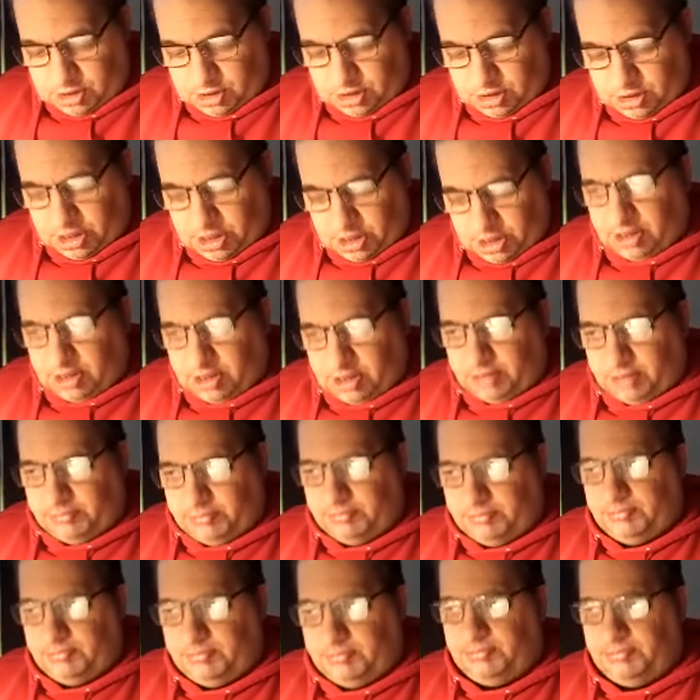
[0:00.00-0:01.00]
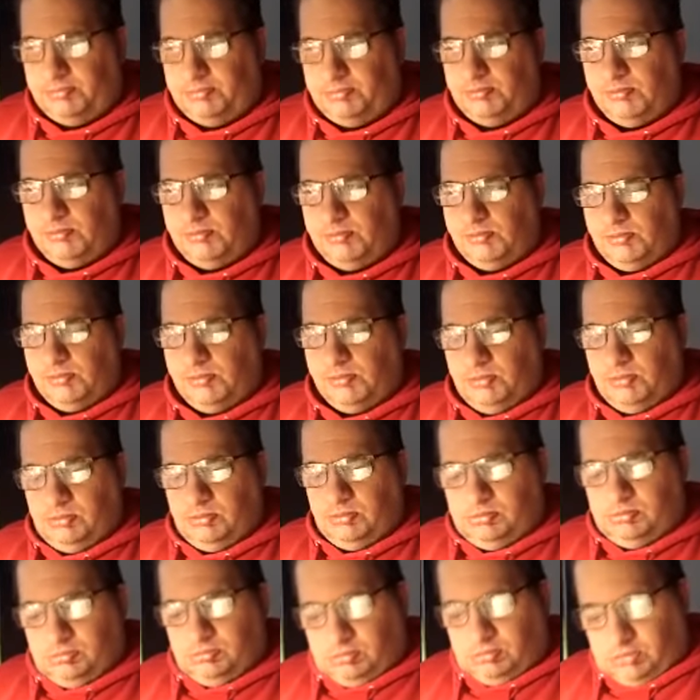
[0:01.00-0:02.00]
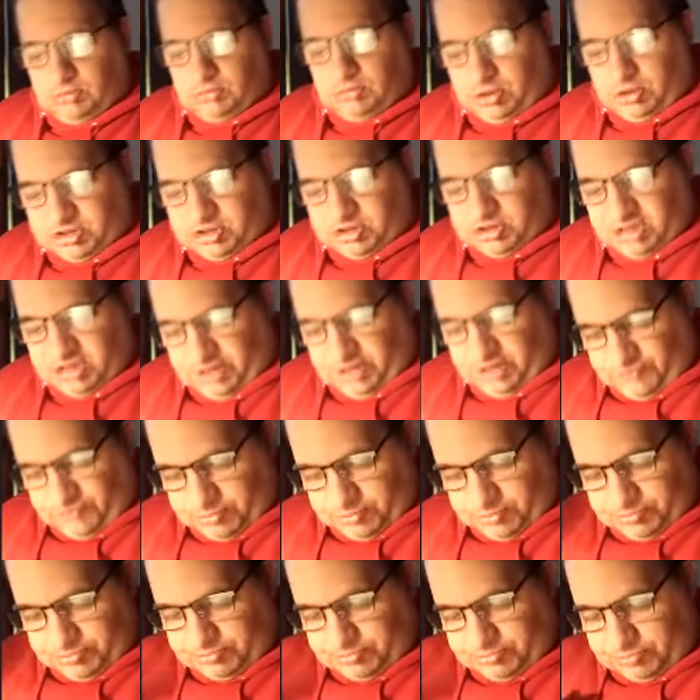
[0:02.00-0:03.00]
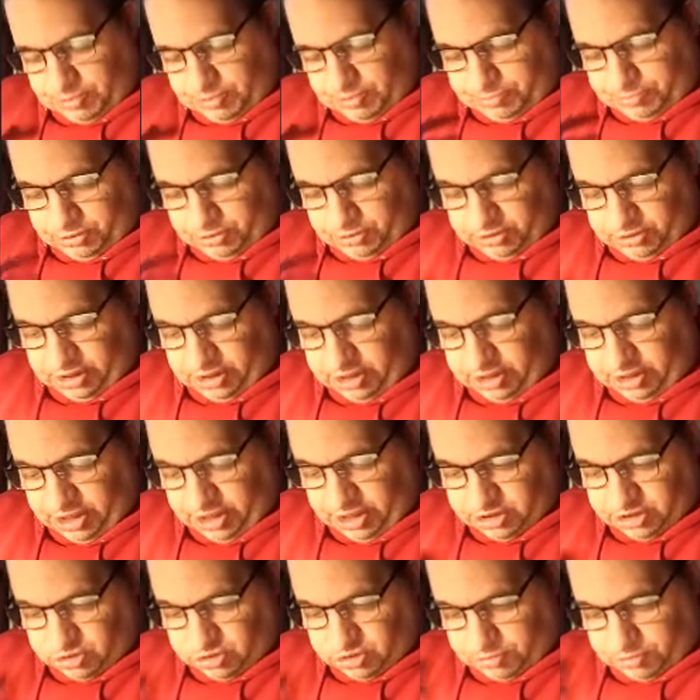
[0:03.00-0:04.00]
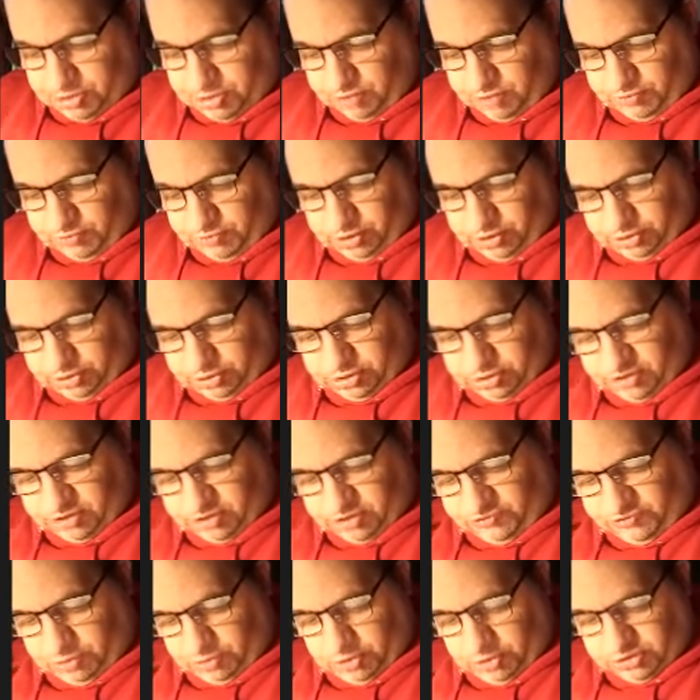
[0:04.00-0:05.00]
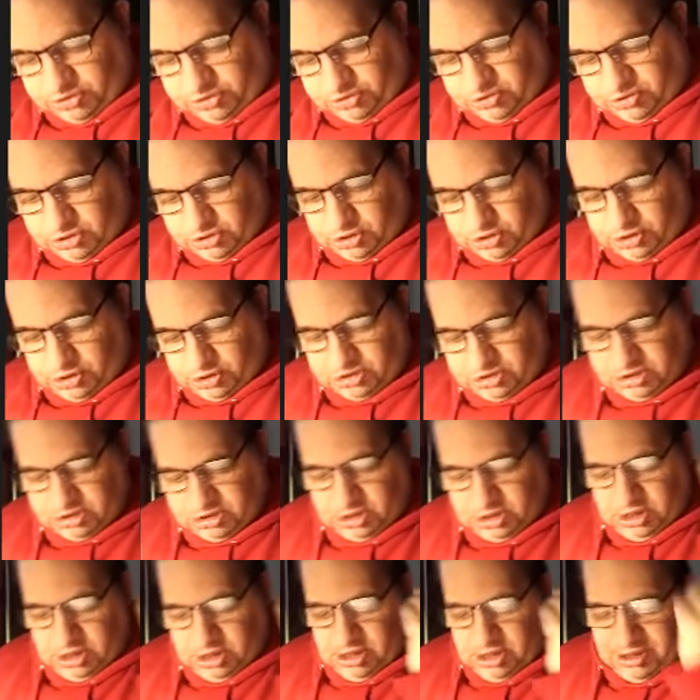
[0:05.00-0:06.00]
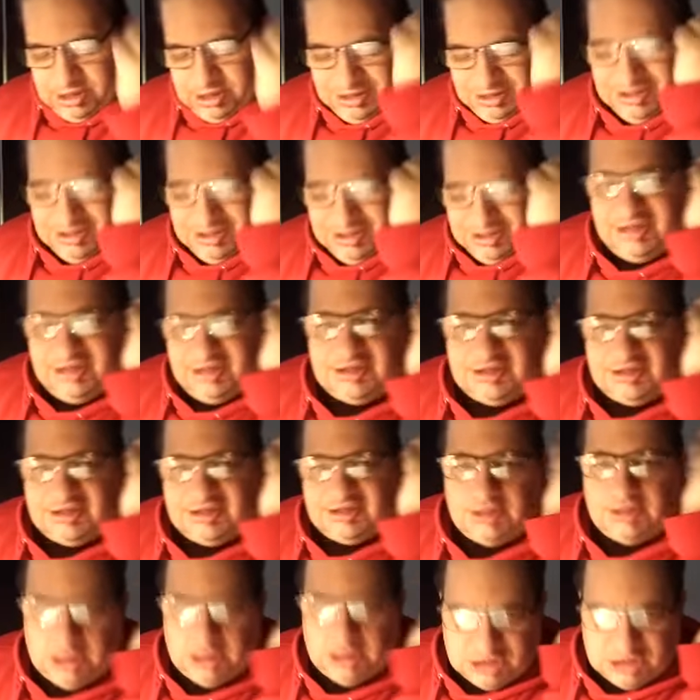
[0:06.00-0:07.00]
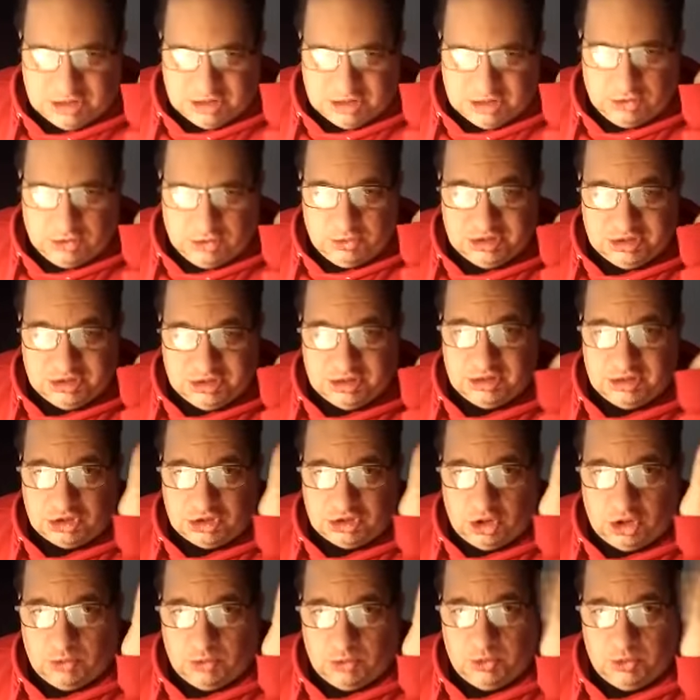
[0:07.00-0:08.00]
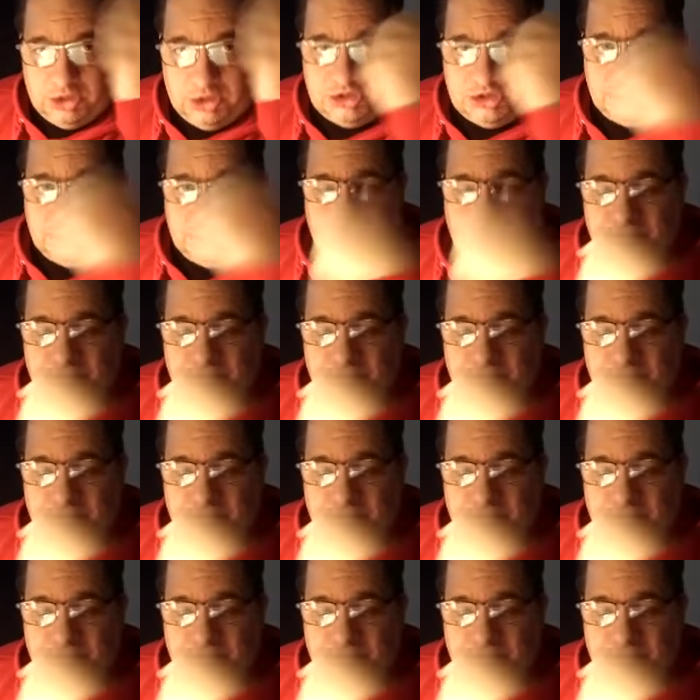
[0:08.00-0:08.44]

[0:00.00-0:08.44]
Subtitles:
Now, aside from Burt Lancaster and Peter Riegert, this film also stars Dennis Lawson, who is in Star Wars.